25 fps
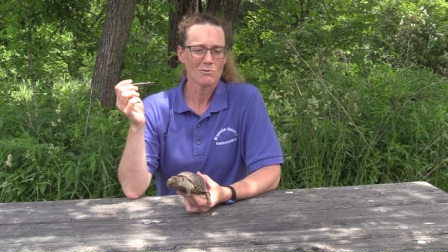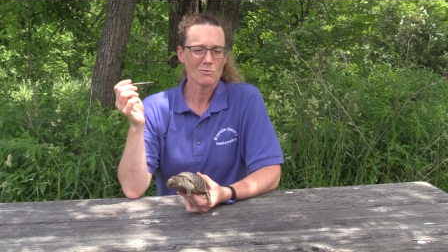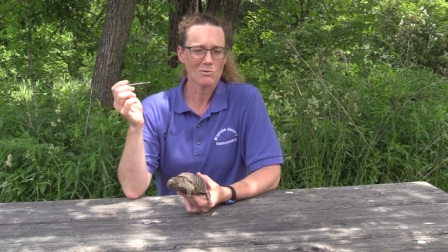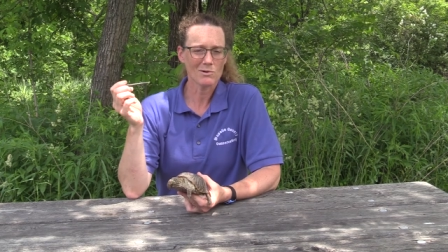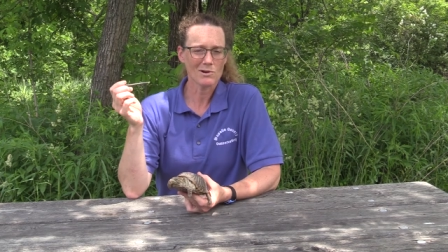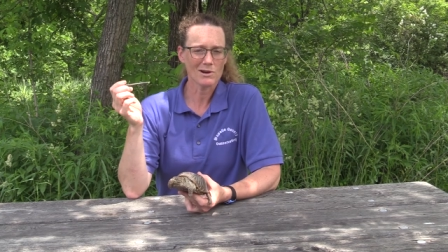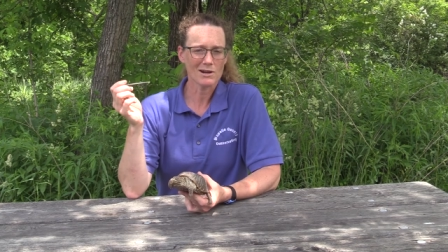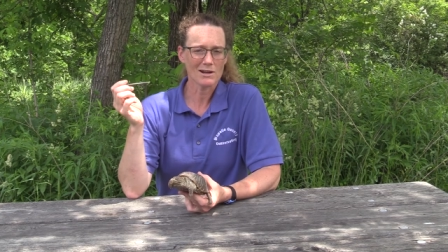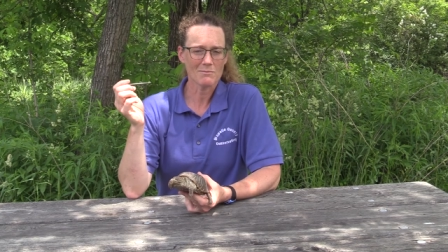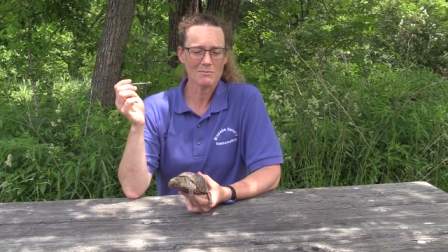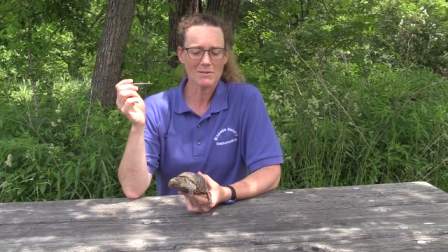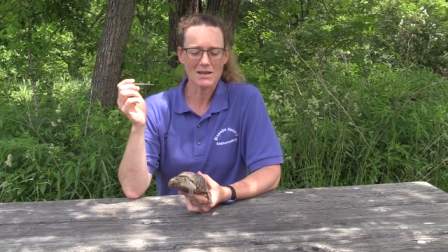
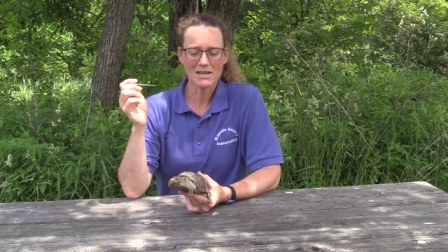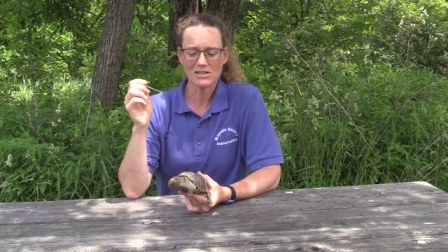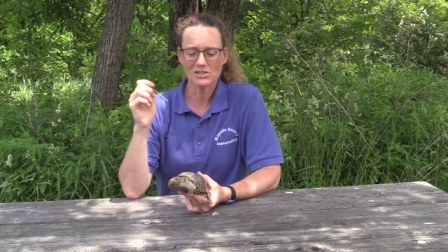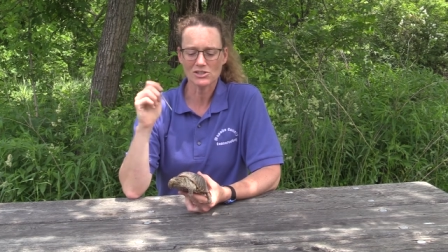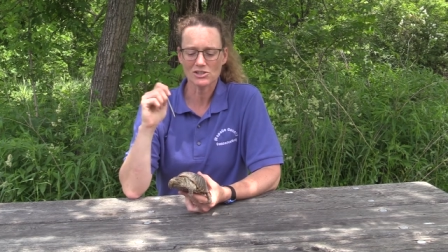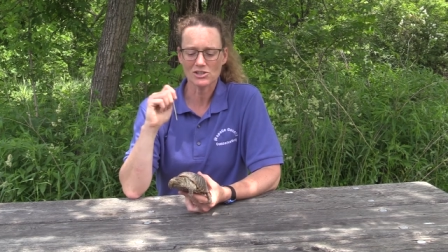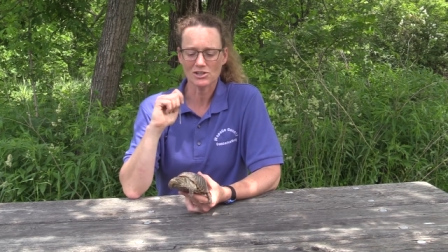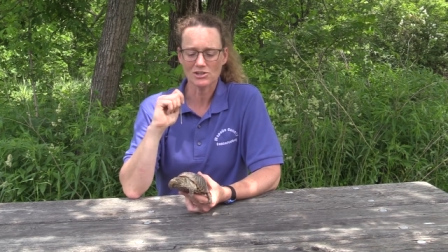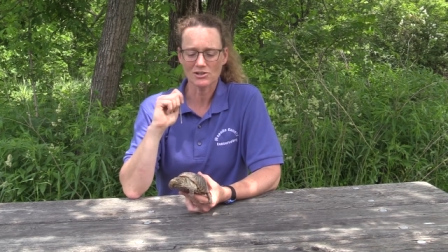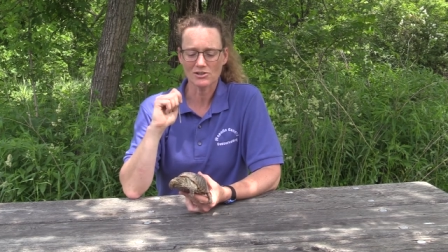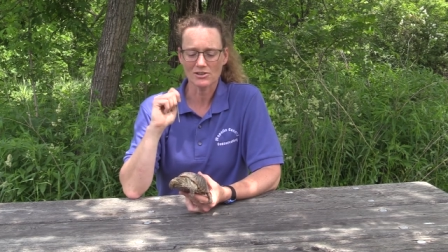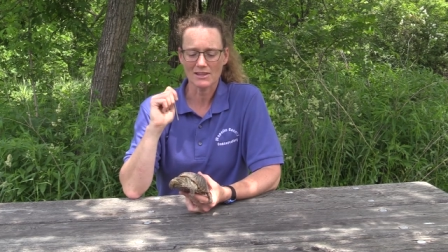We're gonna make
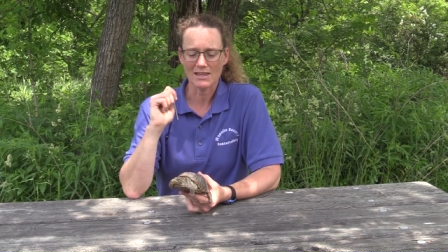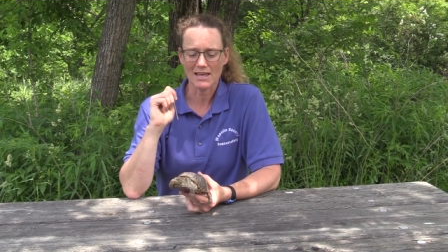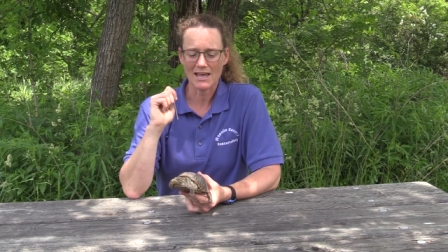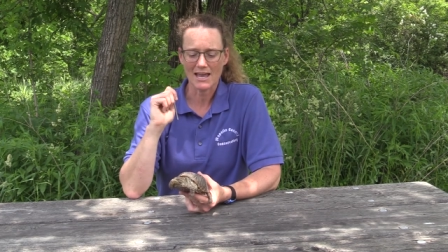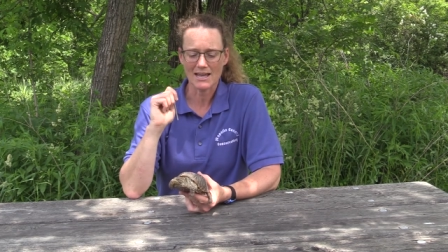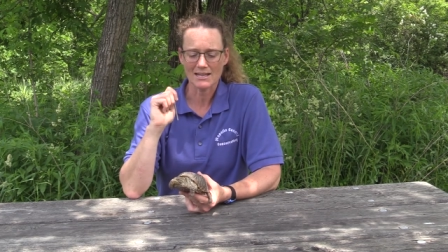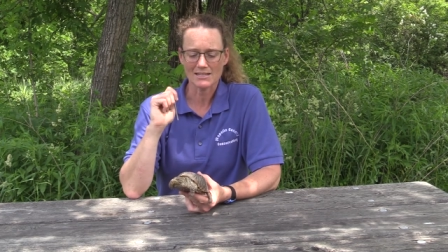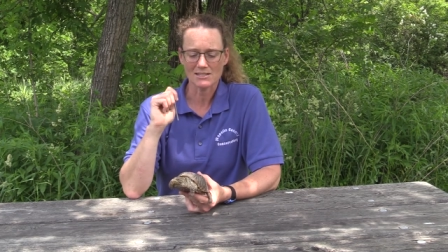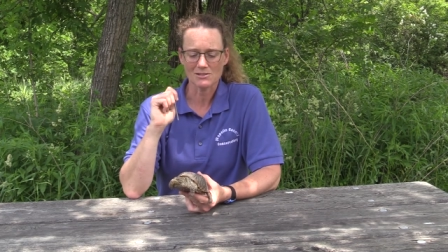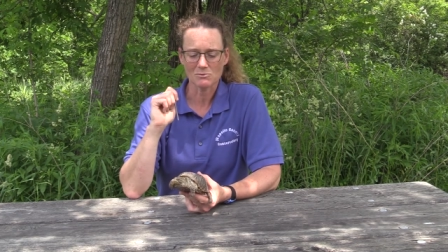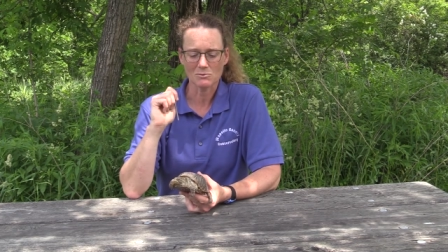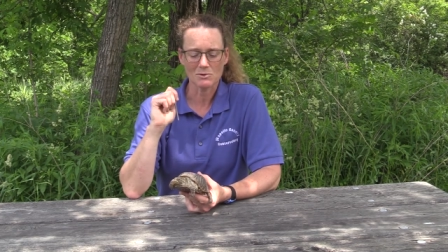sure
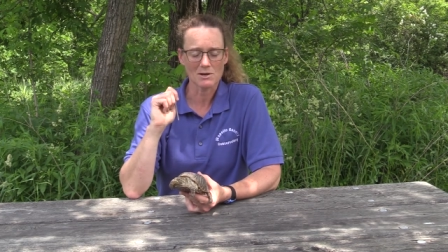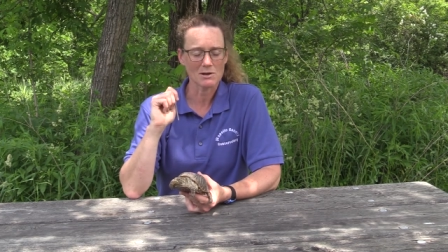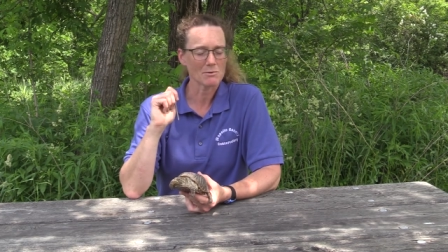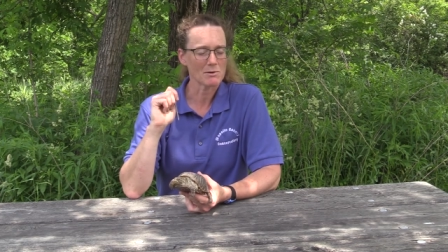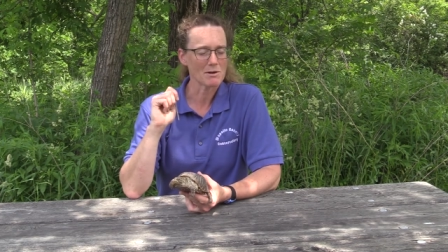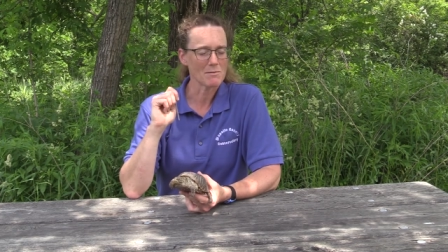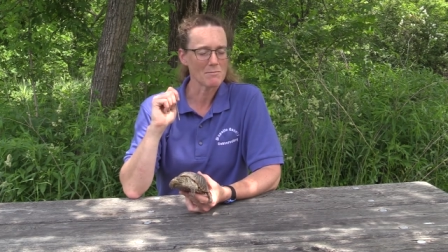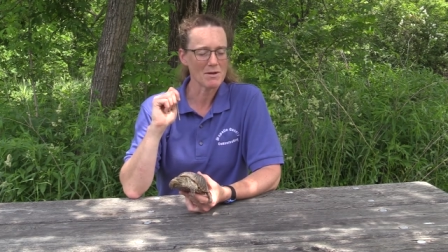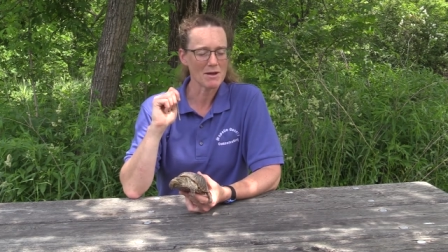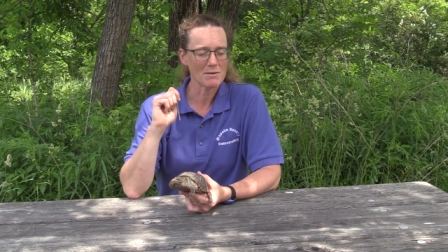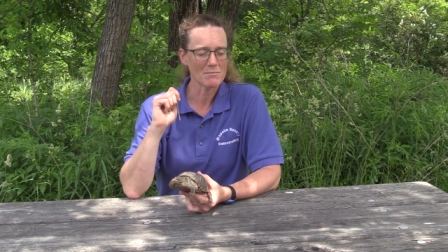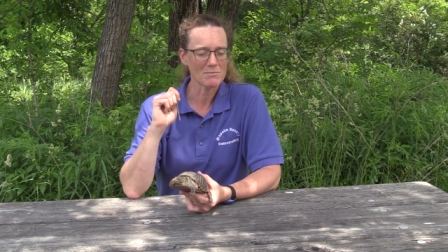that we
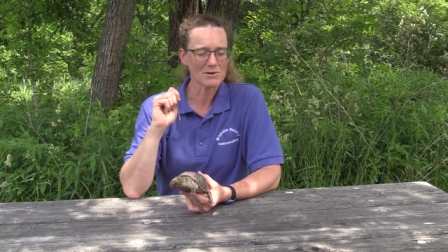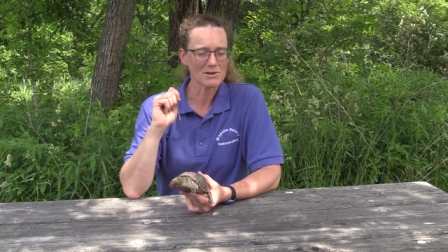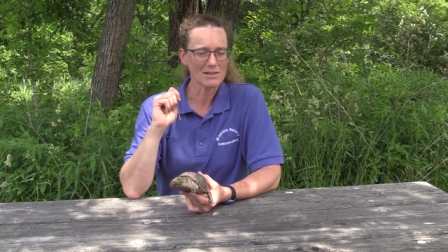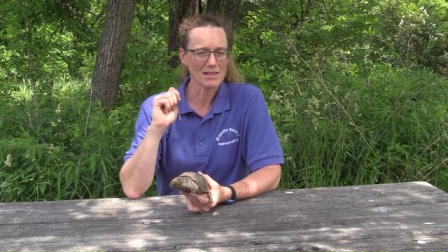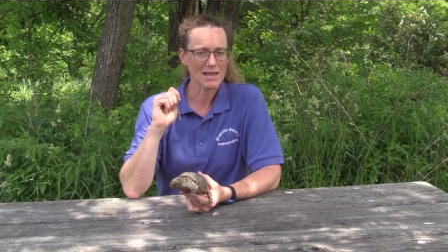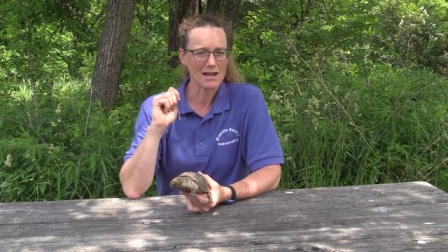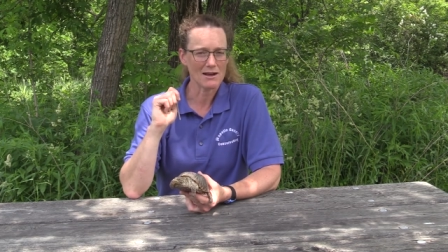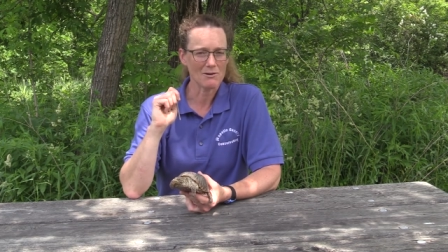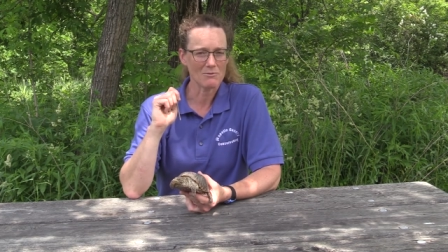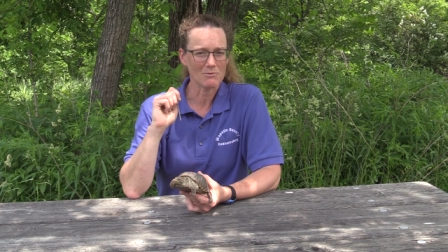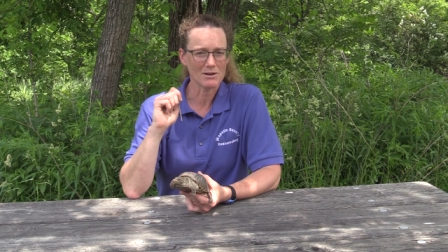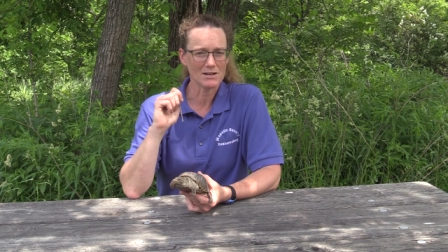remember
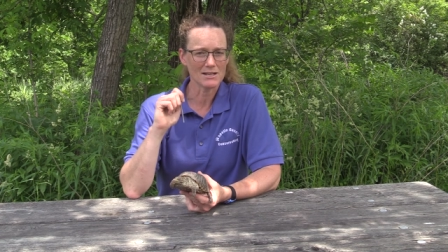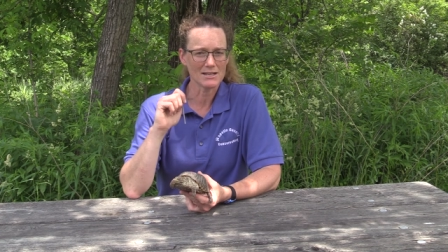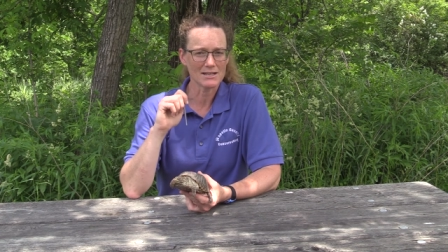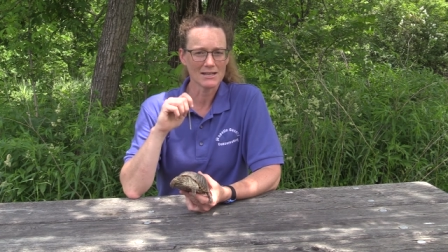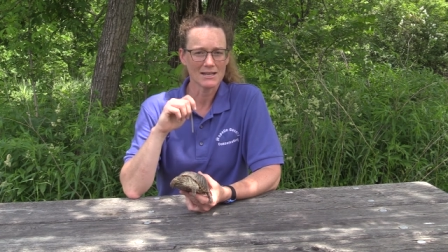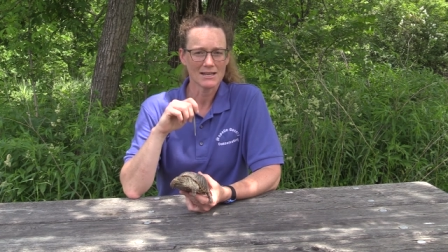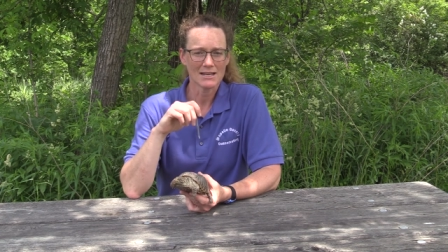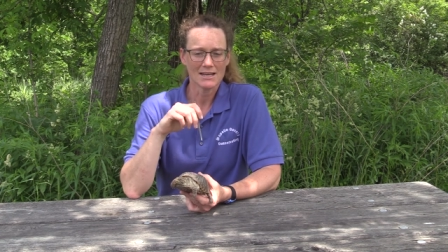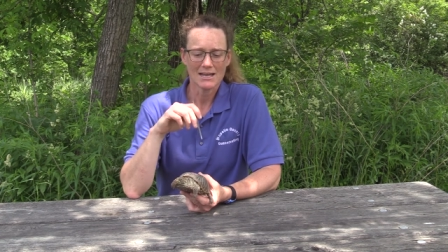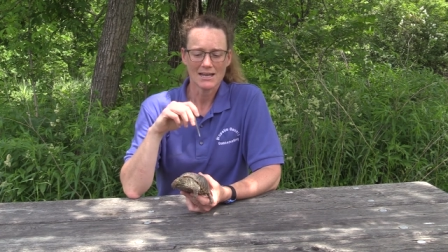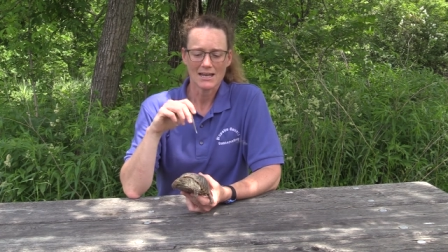that one.